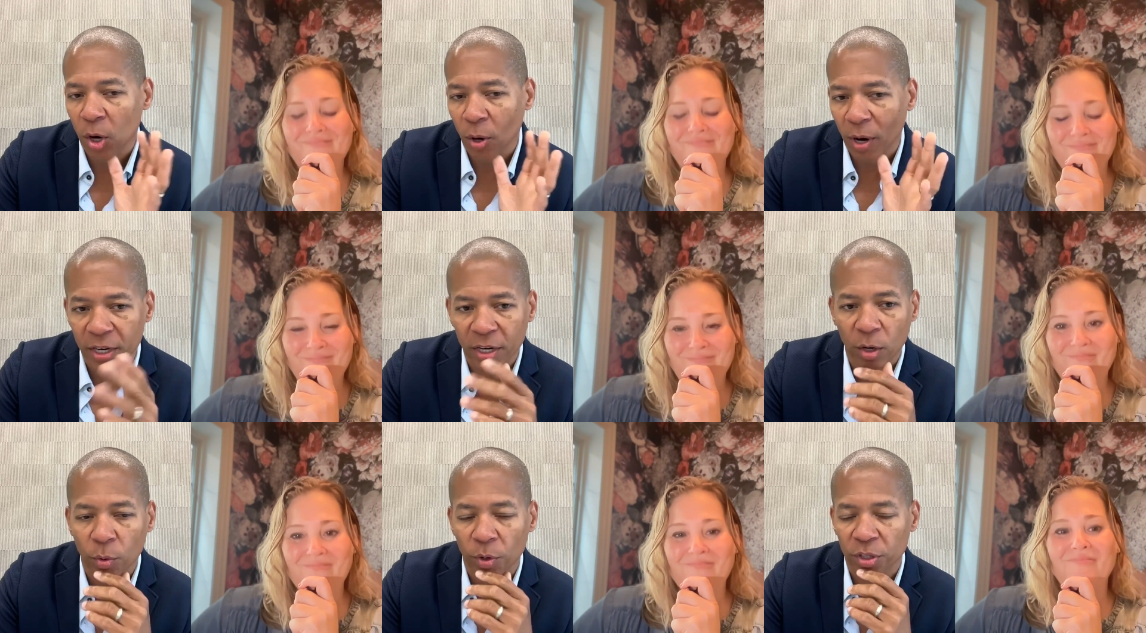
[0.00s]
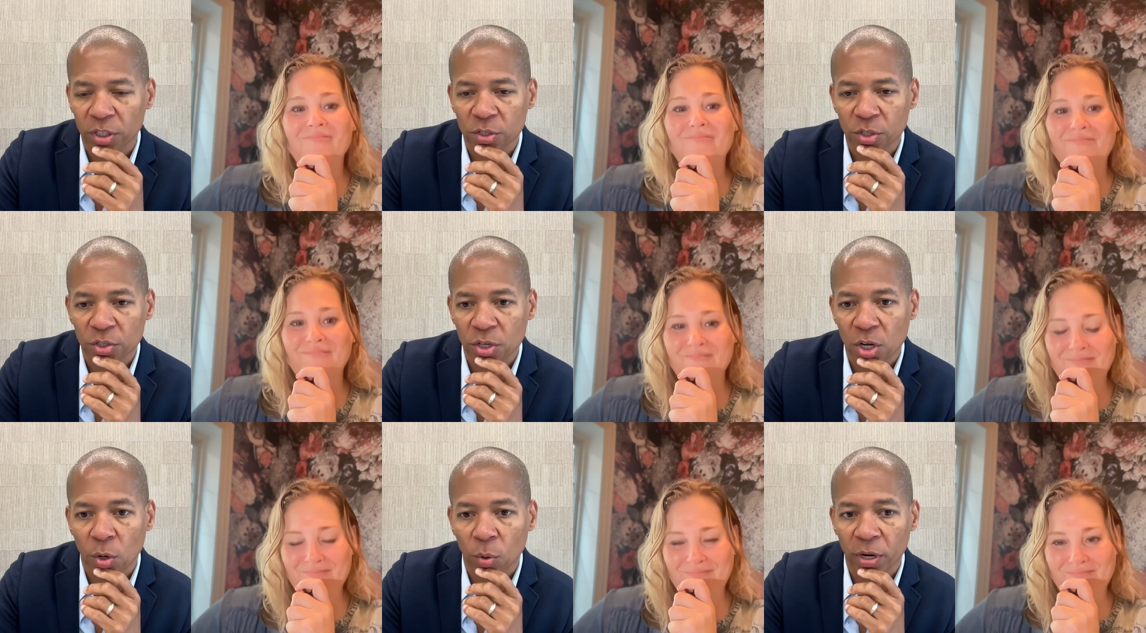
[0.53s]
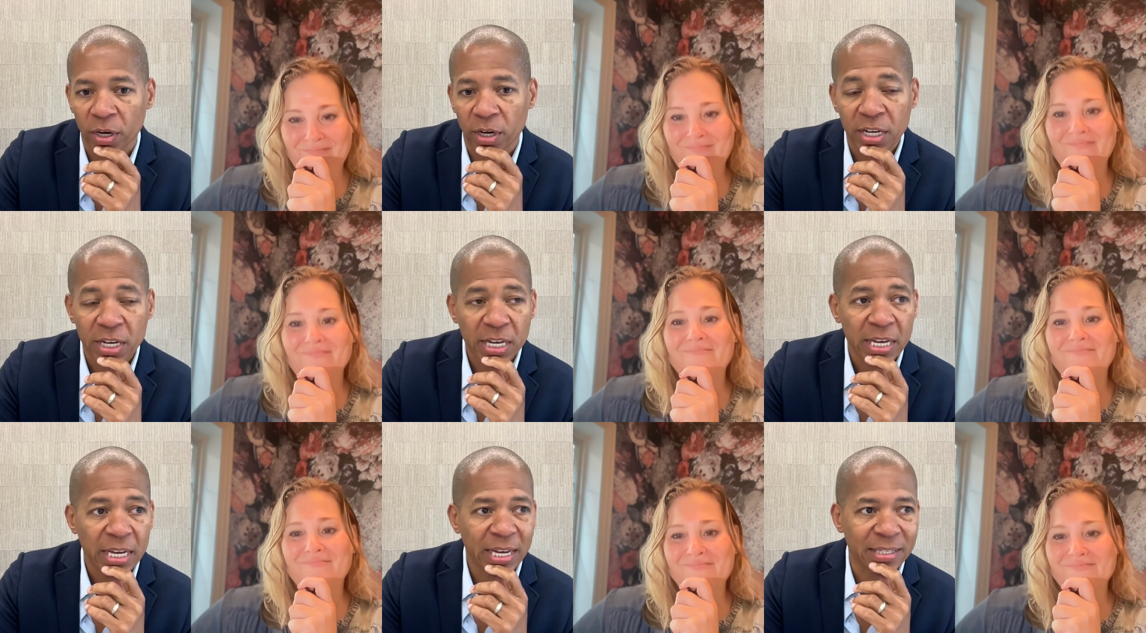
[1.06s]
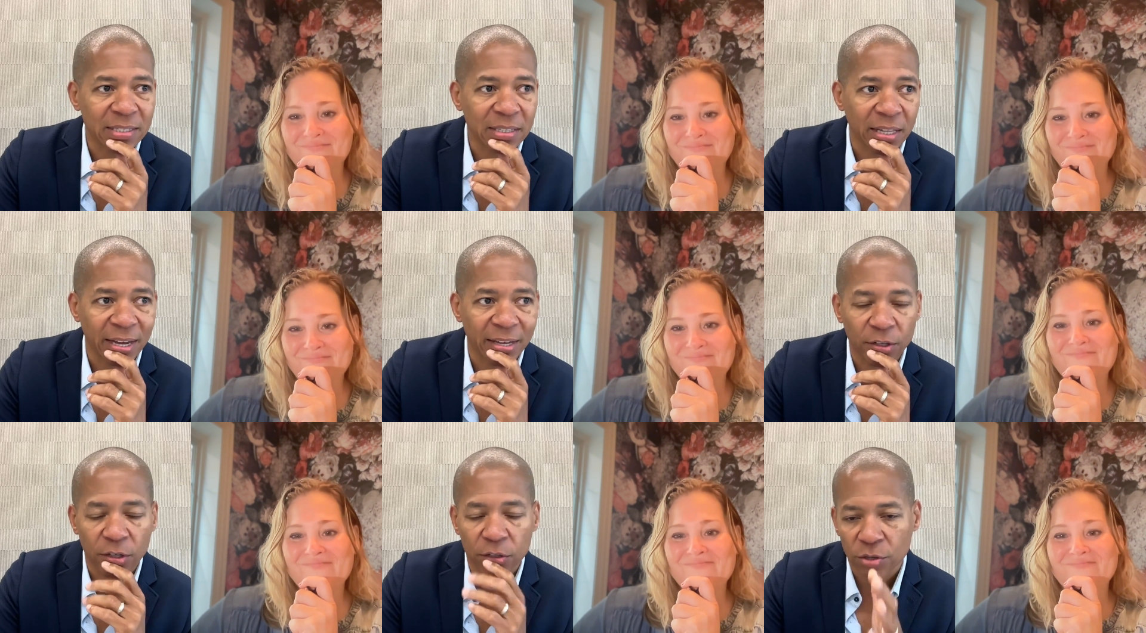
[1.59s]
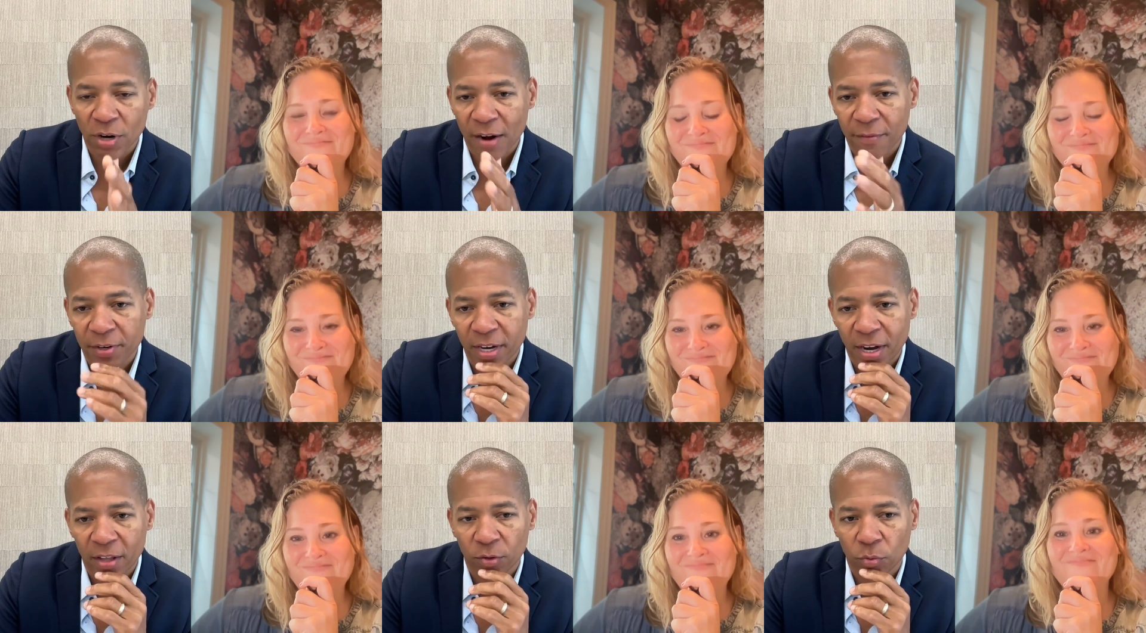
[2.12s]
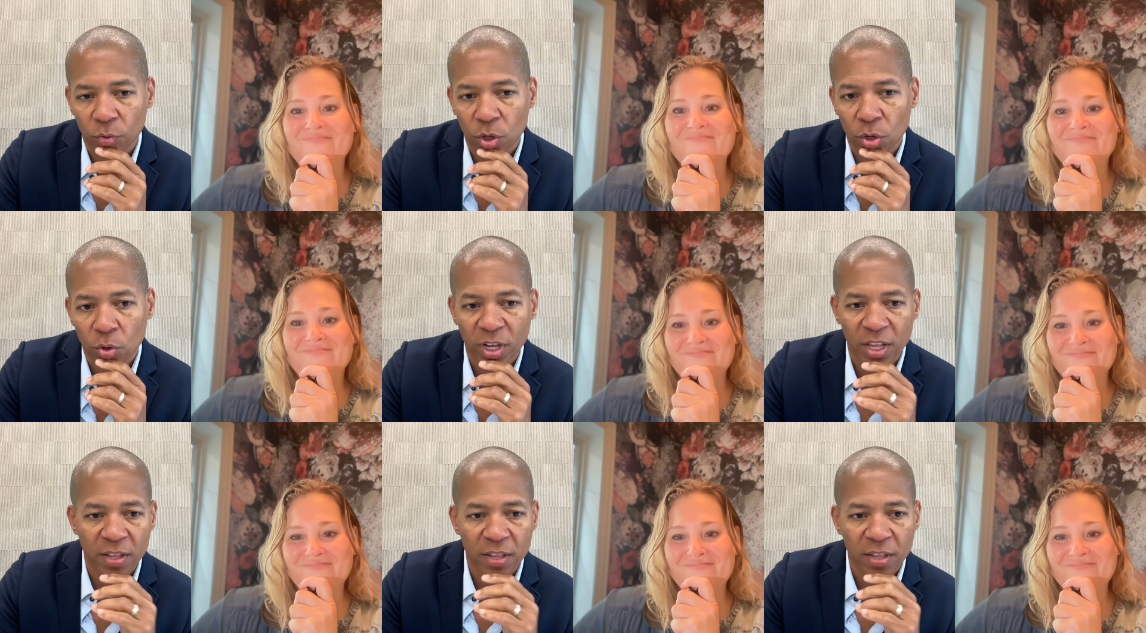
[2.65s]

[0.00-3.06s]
Speaker 1: "Oh, I know where this is going." It's like they're driving down the road and